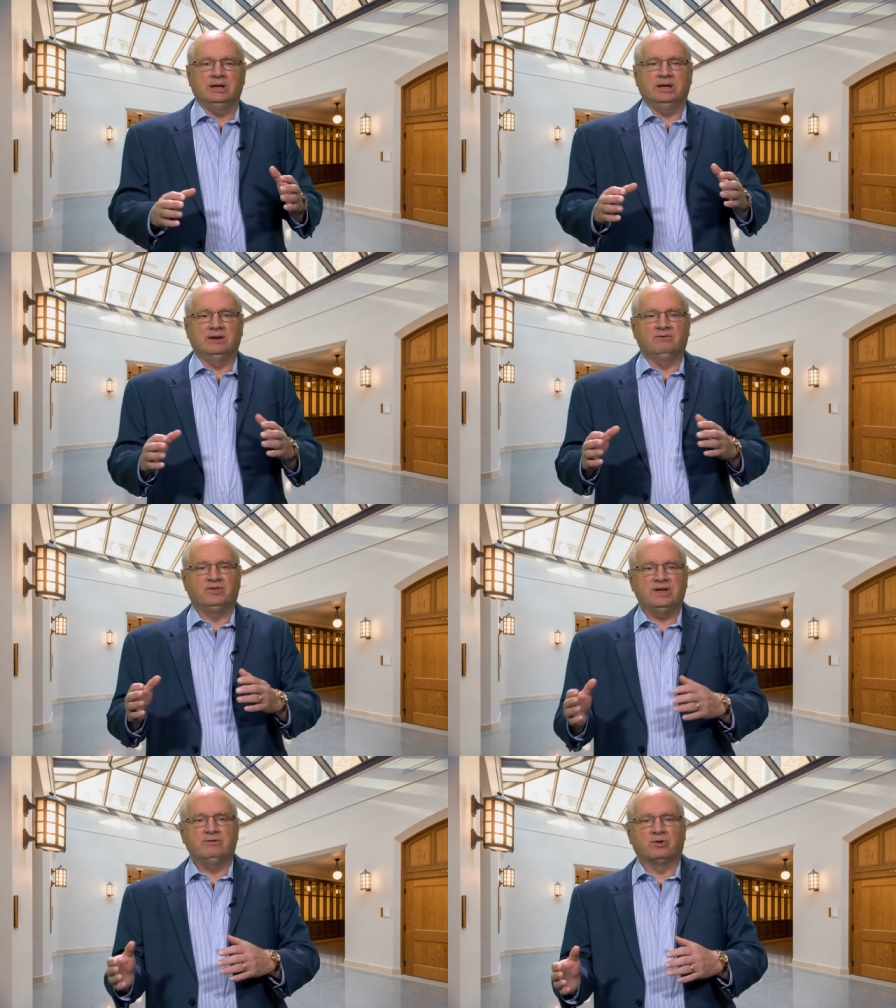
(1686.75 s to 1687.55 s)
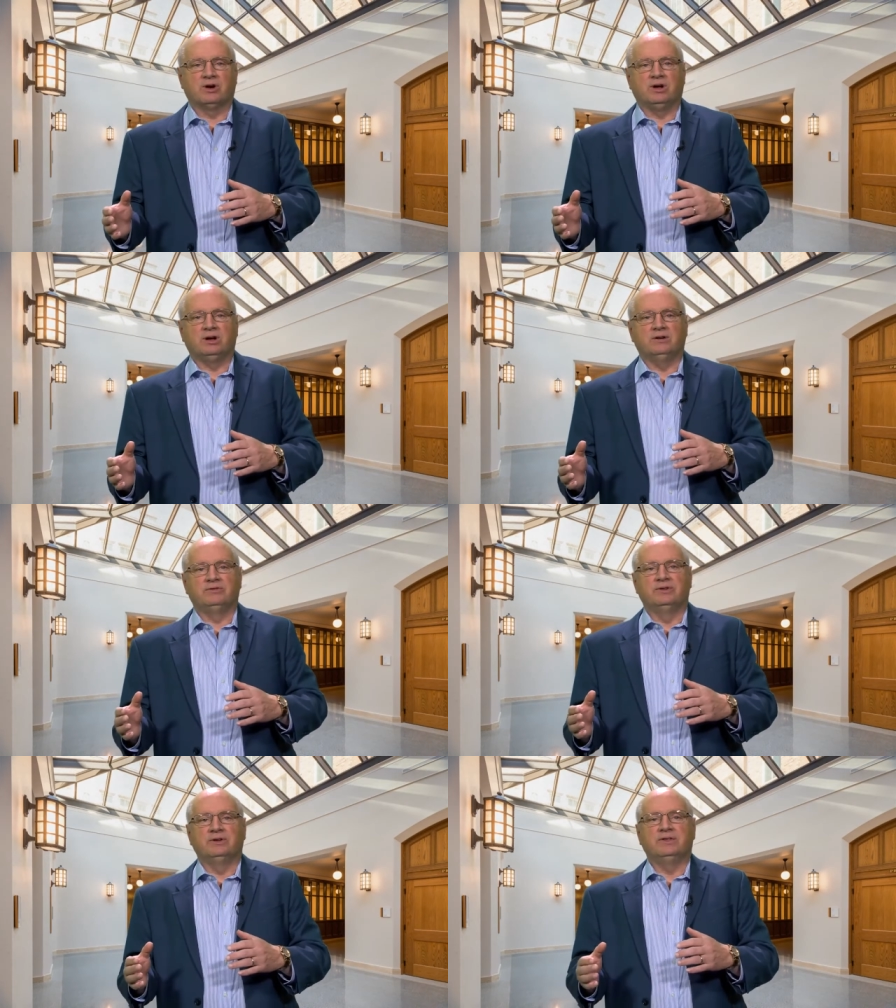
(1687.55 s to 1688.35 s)
in favor
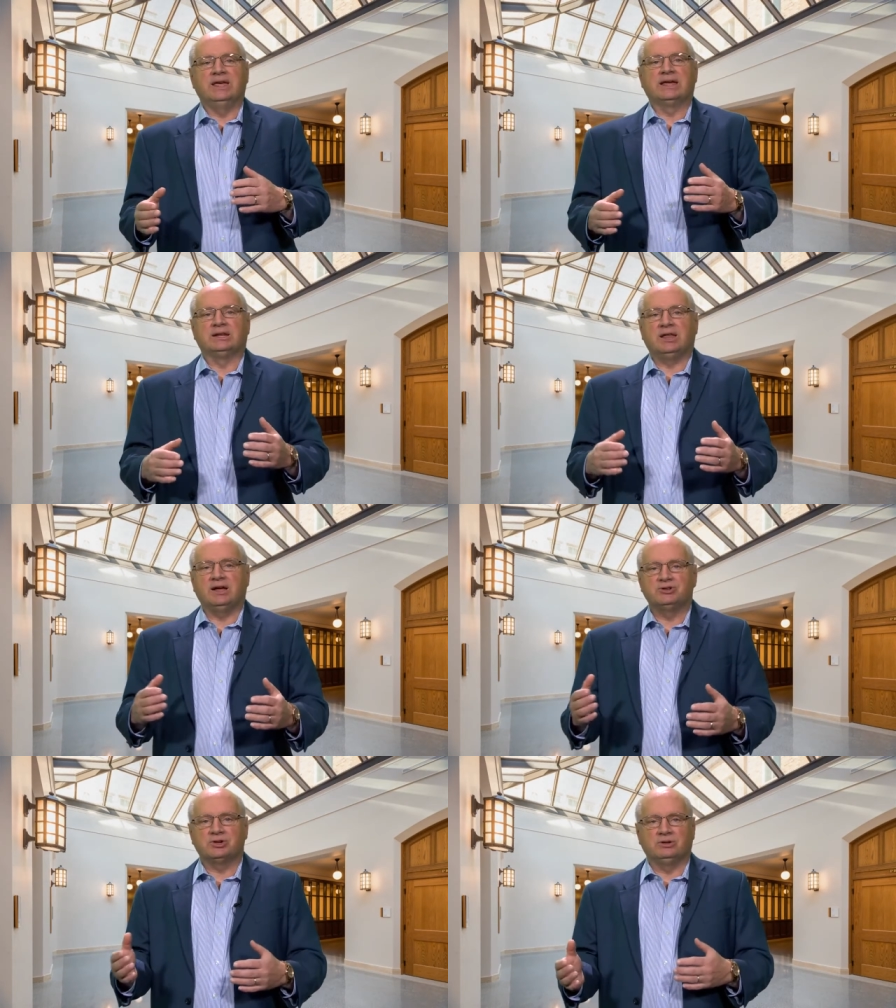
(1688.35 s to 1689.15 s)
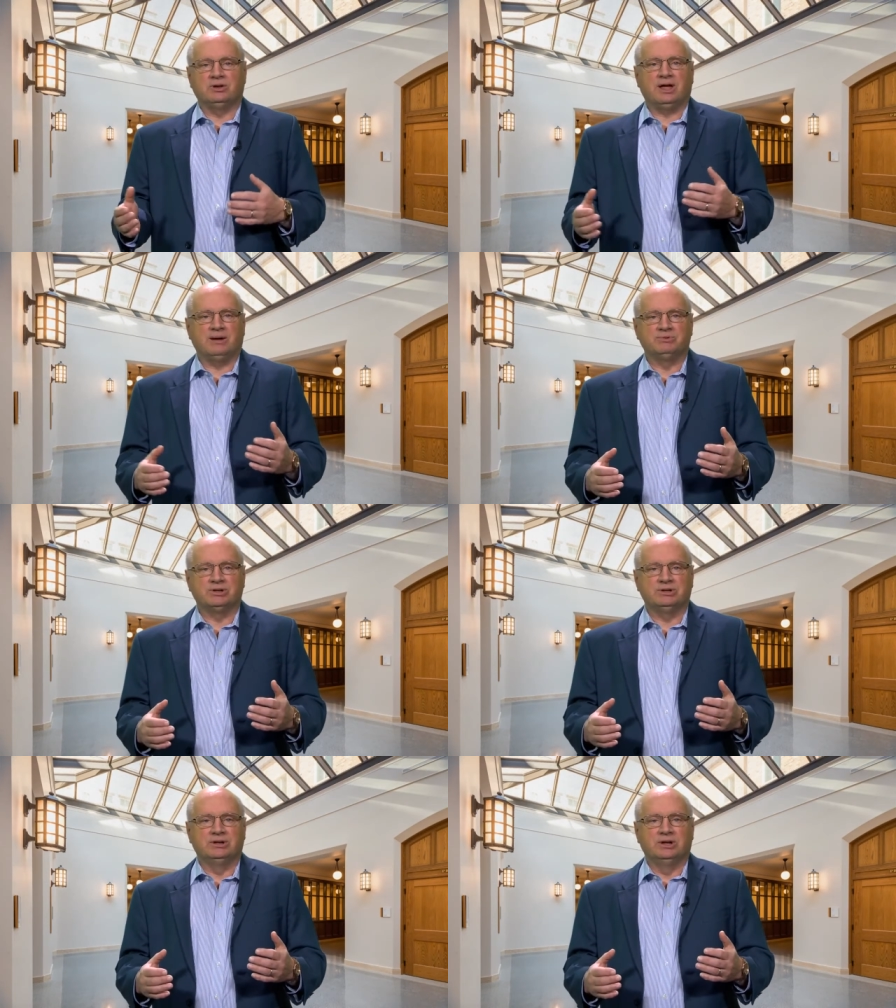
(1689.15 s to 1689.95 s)
of the analogical
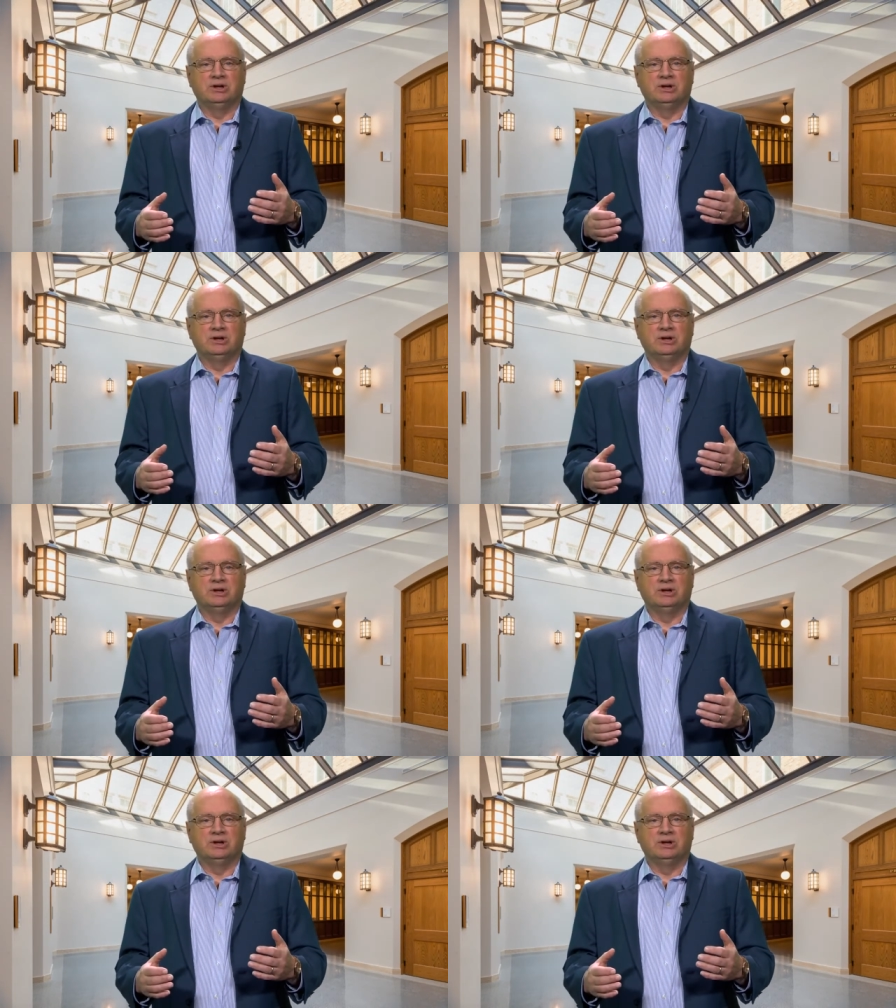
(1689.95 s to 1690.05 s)
option,